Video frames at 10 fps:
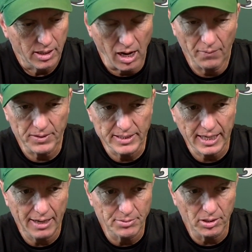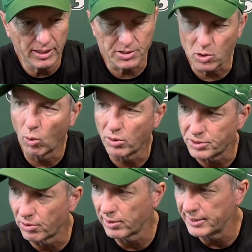oftentimes they'll get
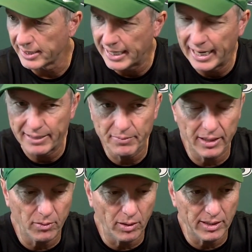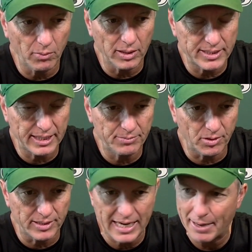scores early in the game while teams
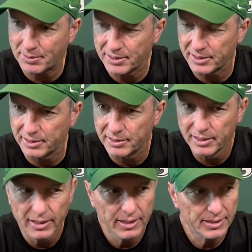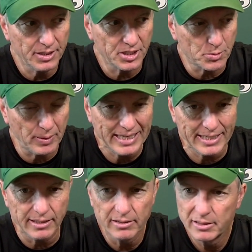are adapting to the
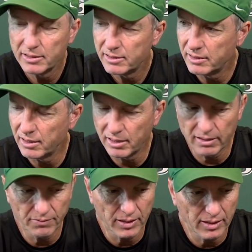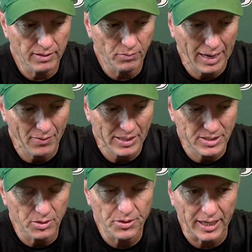speed of how they
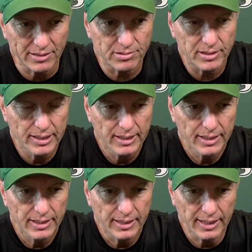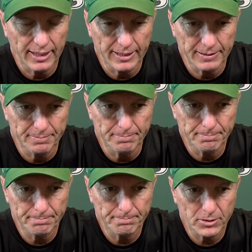do things.
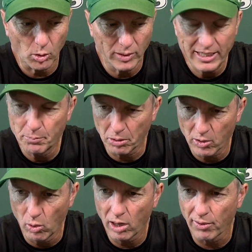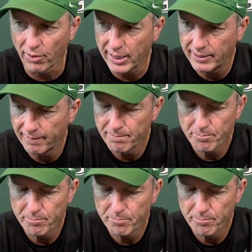So we need to play well early,